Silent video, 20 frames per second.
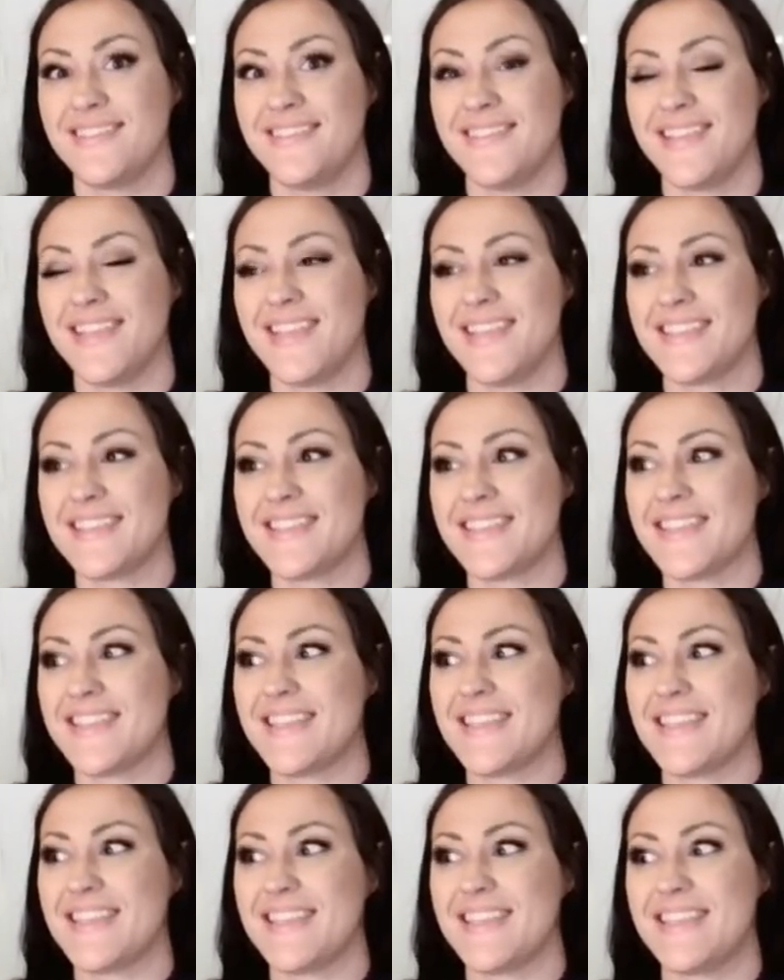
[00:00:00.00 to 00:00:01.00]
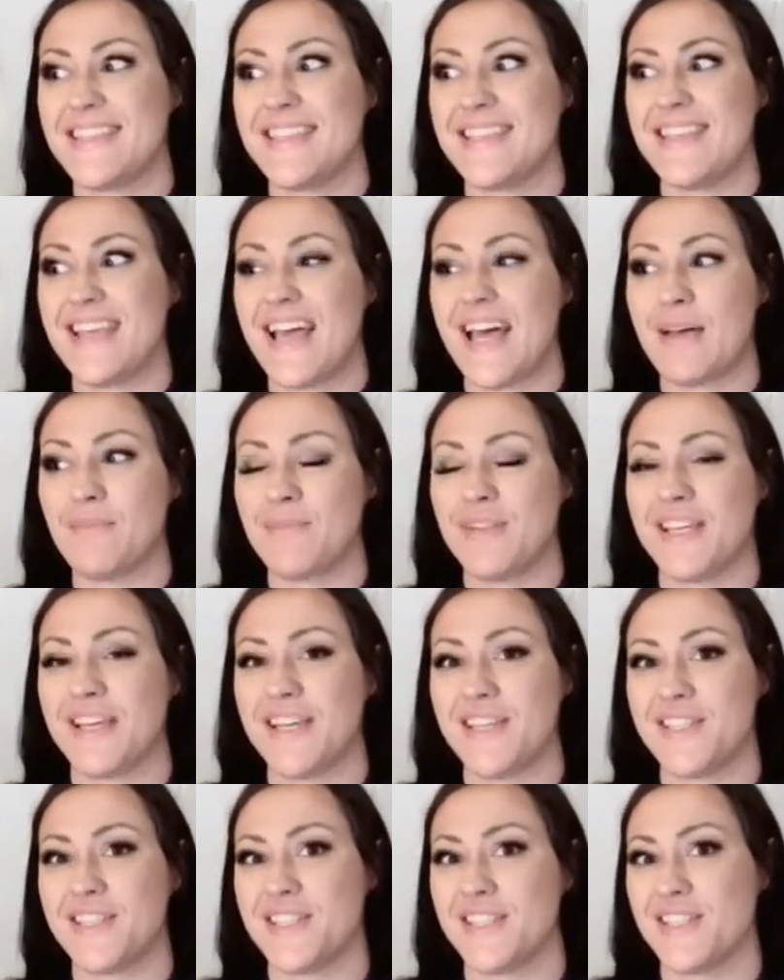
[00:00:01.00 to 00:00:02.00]
the
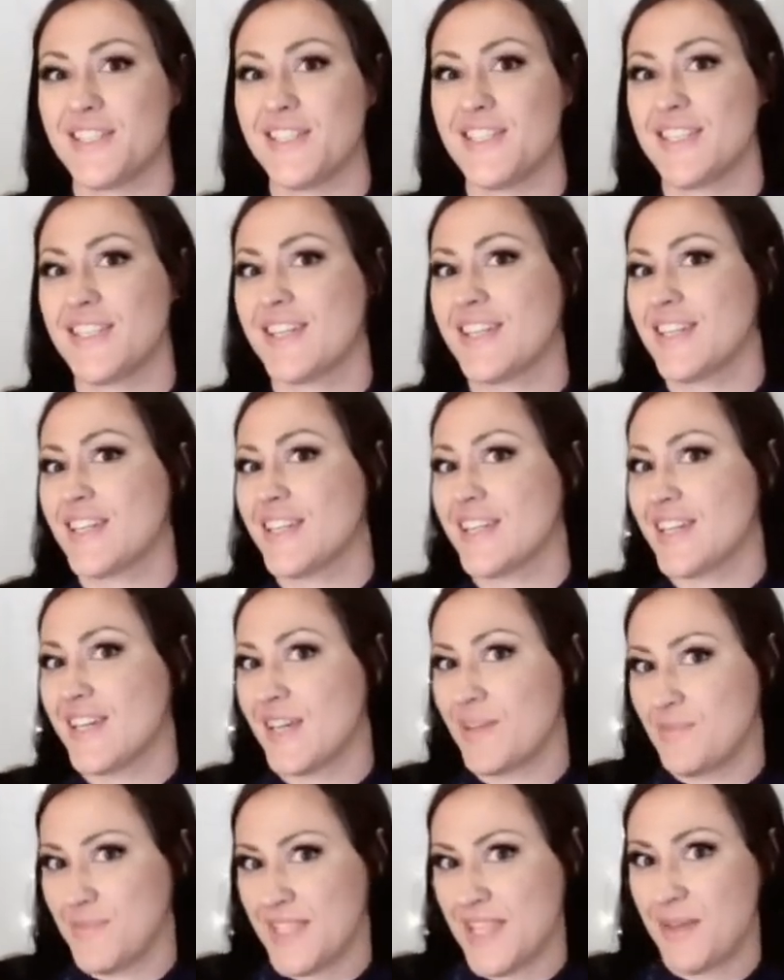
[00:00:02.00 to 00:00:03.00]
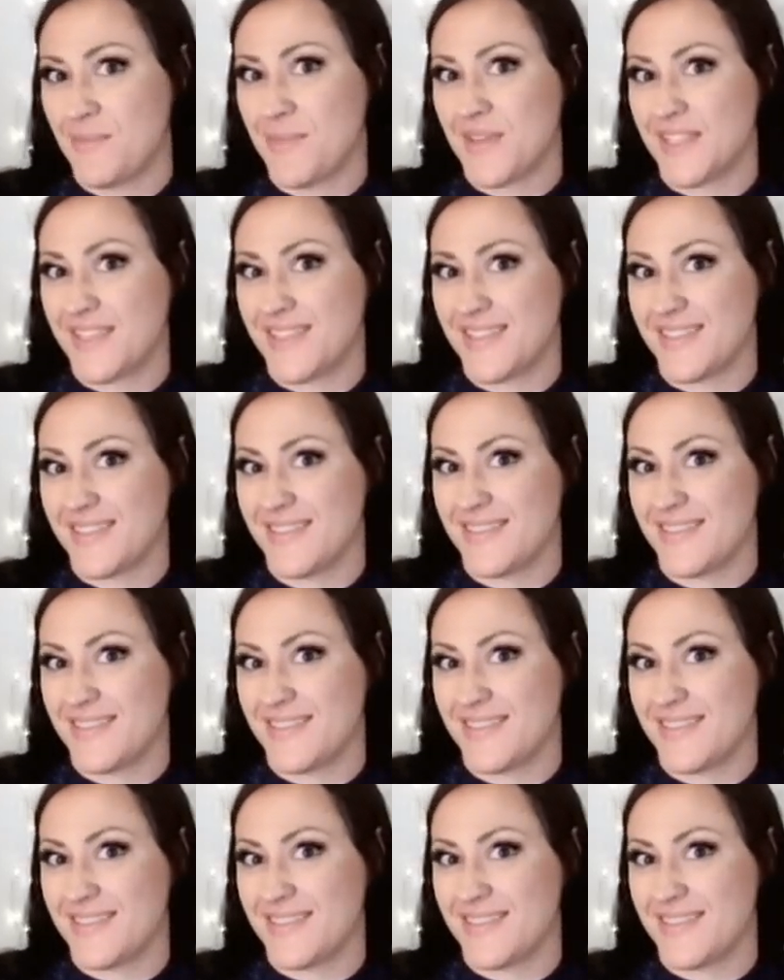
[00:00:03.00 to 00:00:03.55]
application comes out better.